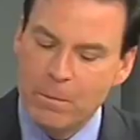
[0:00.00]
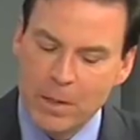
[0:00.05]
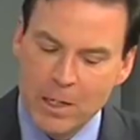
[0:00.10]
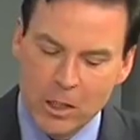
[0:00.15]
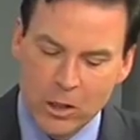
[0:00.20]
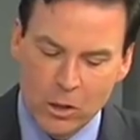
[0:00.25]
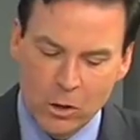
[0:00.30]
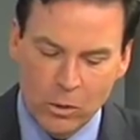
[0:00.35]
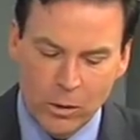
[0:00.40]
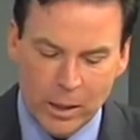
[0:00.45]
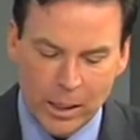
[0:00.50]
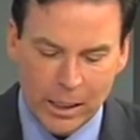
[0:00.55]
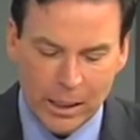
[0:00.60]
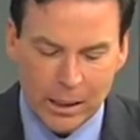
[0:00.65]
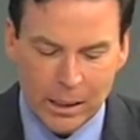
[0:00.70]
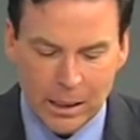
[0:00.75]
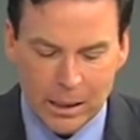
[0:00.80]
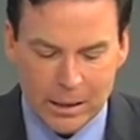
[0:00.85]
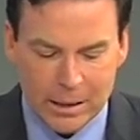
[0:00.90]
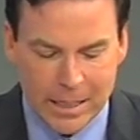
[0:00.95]
been
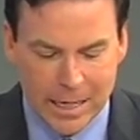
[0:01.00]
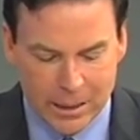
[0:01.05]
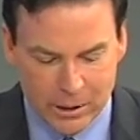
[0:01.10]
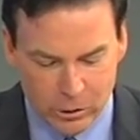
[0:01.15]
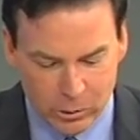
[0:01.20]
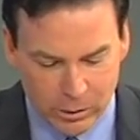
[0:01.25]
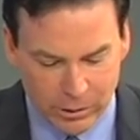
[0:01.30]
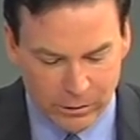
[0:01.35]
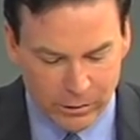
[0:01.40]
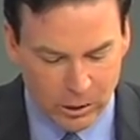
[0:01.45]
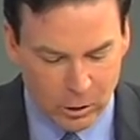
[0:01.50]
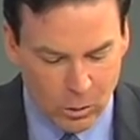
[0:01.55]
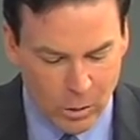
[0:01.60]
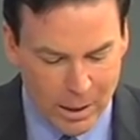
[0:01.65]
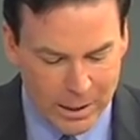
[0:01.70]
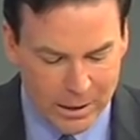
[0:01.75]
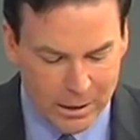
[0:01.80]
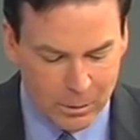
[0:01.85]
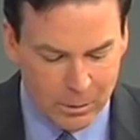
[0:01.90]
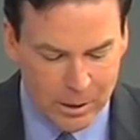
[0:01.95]
doing dentistry for
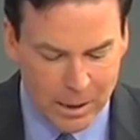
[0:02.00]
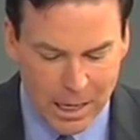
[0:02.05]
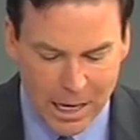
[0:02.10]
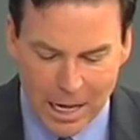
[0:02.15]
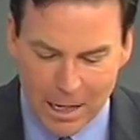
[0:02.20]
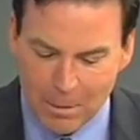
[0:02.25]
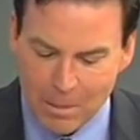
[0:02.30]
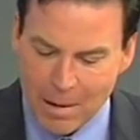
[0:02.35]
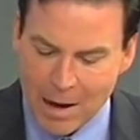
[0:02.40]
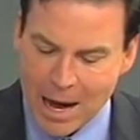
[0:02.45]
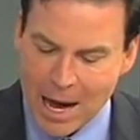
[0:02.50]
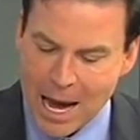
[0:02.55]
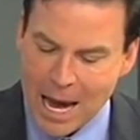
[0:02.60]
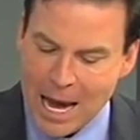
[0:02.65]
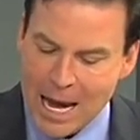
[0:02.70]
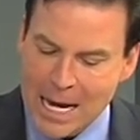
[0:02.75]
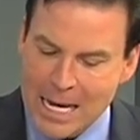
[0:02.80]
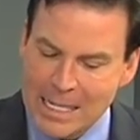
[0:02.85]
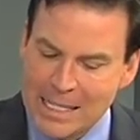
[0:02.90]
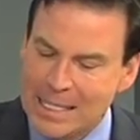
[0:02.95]
quite some time.
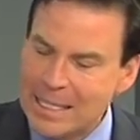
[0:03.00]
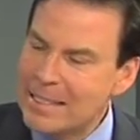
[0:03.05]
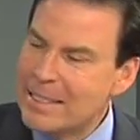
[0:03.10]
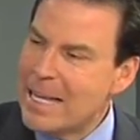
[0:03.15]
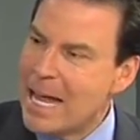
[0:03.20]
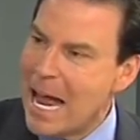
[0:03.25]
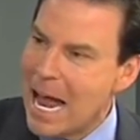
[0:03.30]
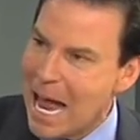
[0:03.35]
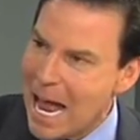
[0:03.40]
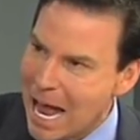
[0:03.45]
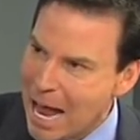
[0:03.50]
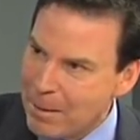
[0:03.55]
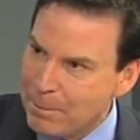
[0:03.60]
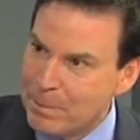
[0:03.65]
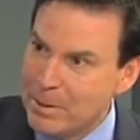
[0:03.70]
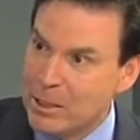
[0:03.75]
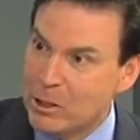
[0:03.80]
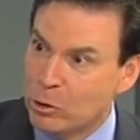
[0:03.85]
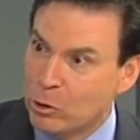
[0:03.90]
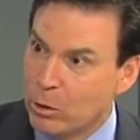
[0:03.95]
Is this the
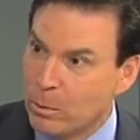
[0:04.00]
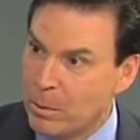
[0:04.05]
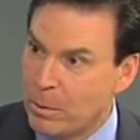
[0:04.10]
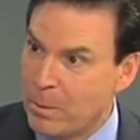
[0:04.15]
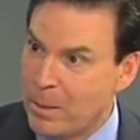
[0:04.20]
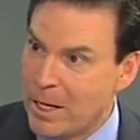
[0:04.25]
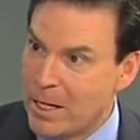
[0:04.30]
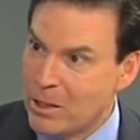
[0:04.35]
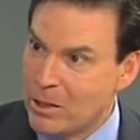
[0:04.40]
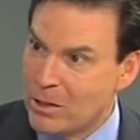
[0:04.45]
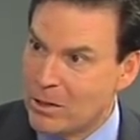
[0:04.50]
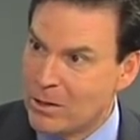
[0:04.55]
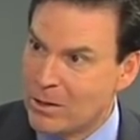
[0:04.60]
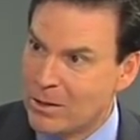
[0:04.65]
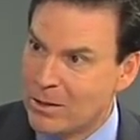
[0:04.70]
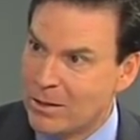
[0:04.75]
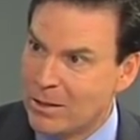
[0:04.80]
happiest group of patients?